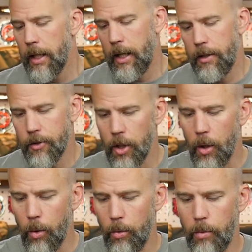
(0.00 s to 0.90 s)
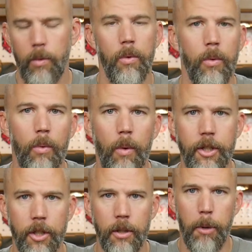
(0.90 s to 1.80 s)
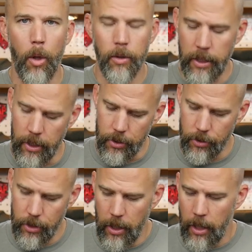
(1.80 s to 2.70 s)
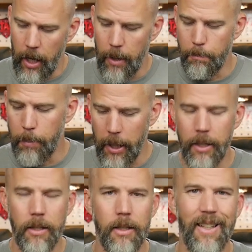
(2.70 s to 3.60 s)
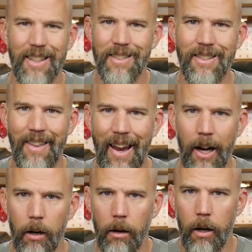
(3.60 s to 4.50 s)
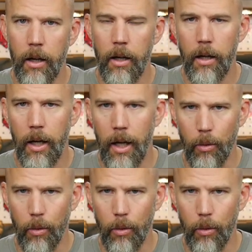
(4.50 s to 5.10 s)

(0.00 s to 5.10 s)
Uh, so watching the bolt is. Uh, but it's there. I